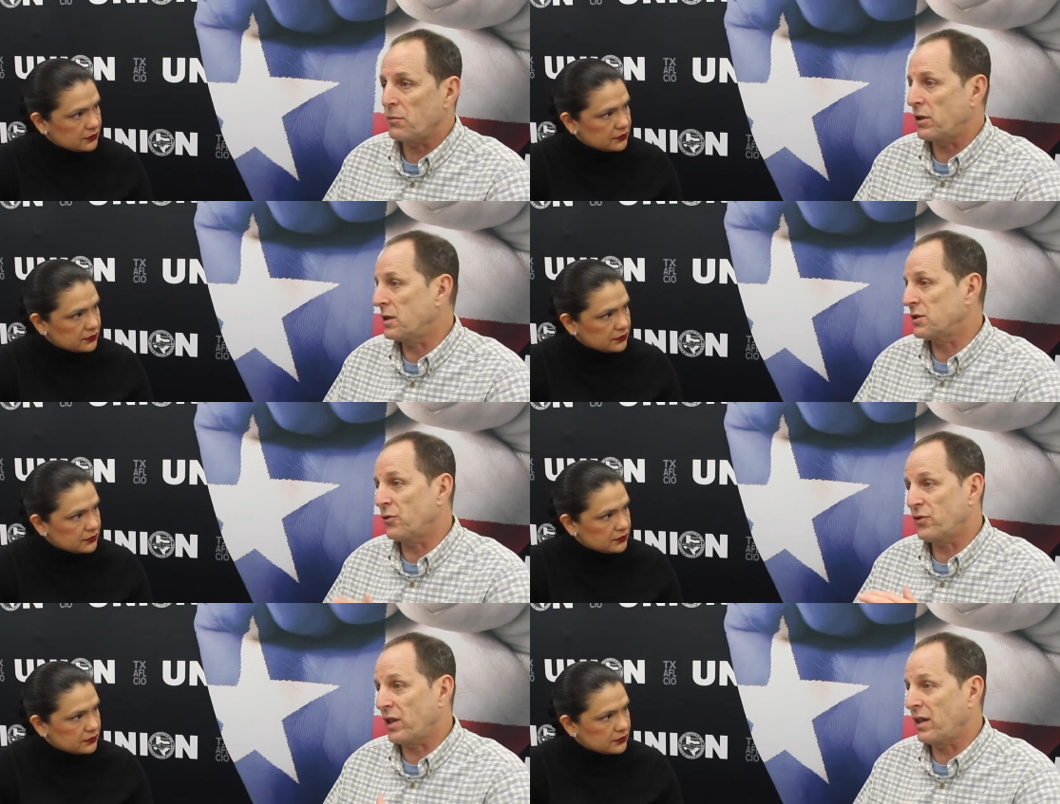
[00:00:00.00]
Speaker 1: But as
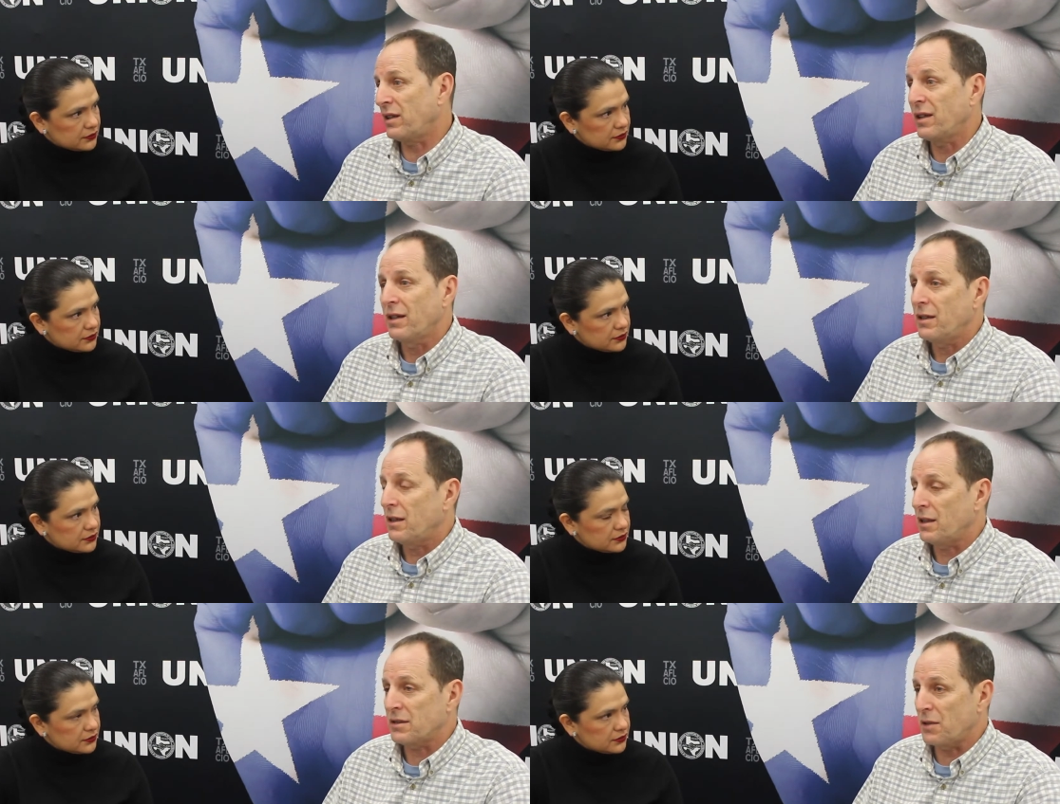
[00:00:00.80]
you've seen,
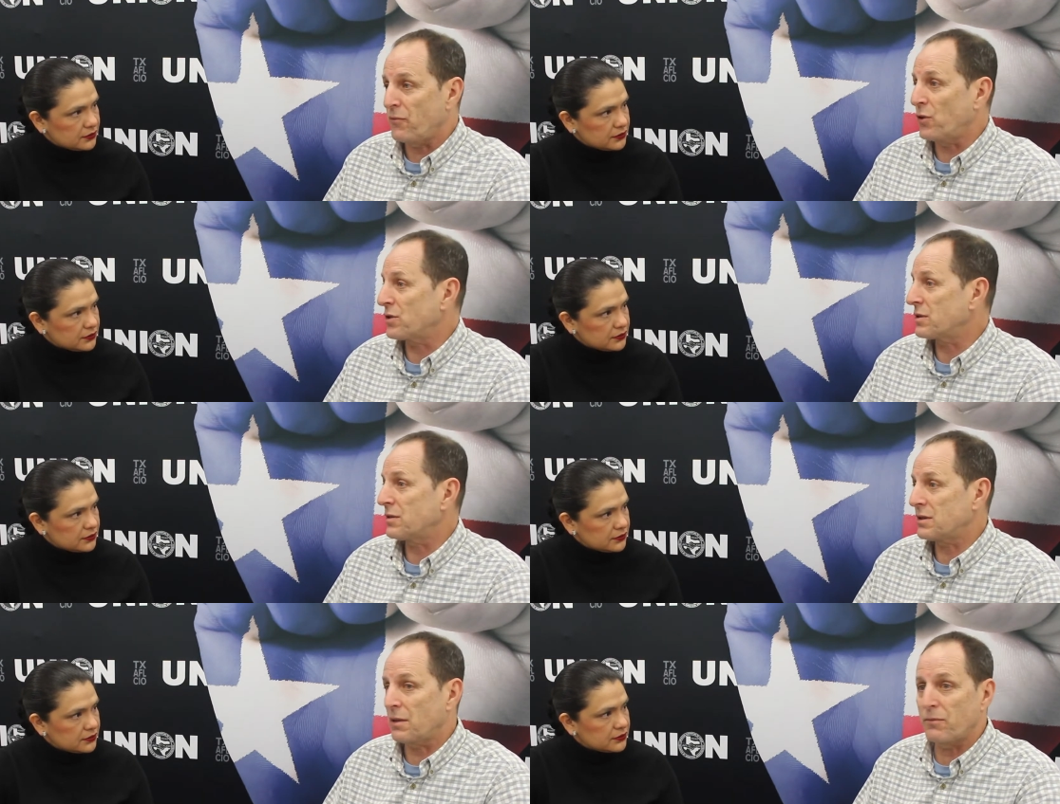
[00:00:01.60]
uh, some vote,
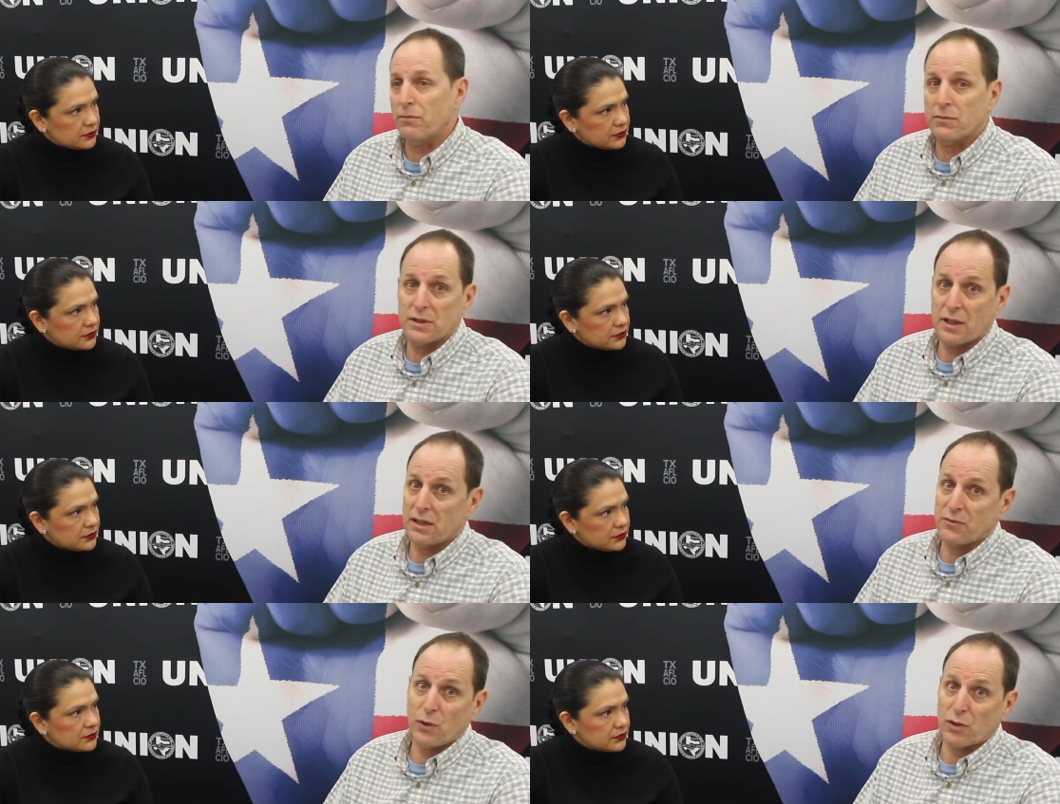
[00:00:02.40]
some
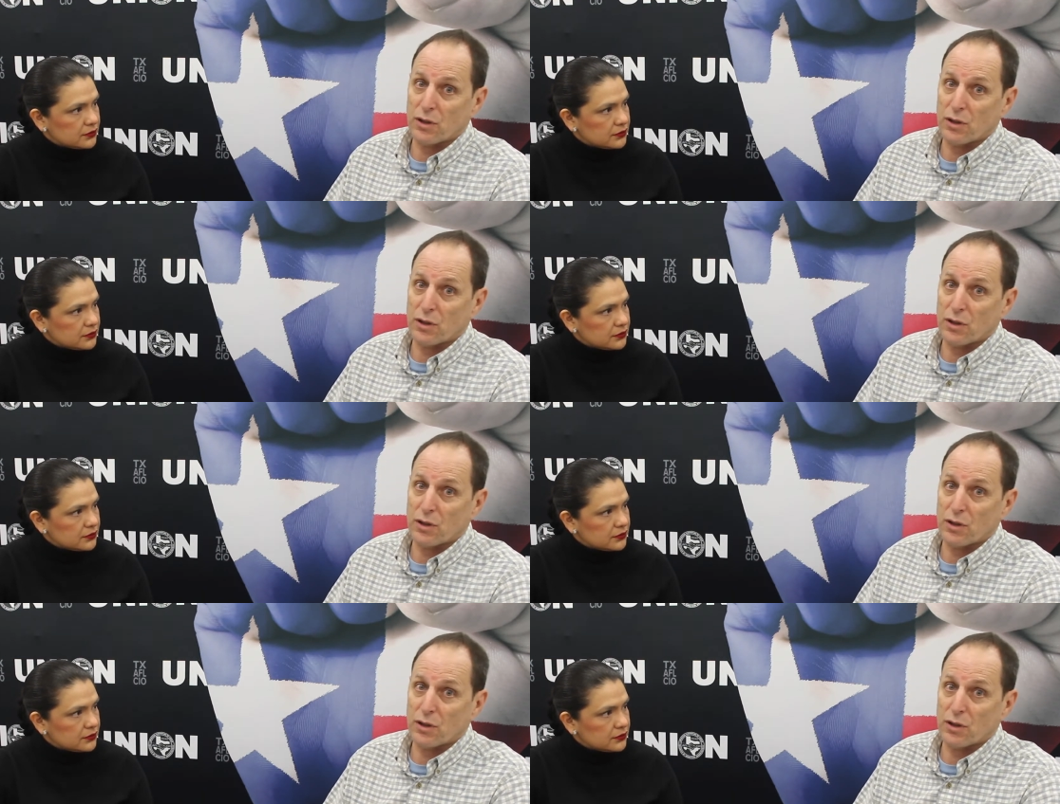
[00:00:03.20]
states vote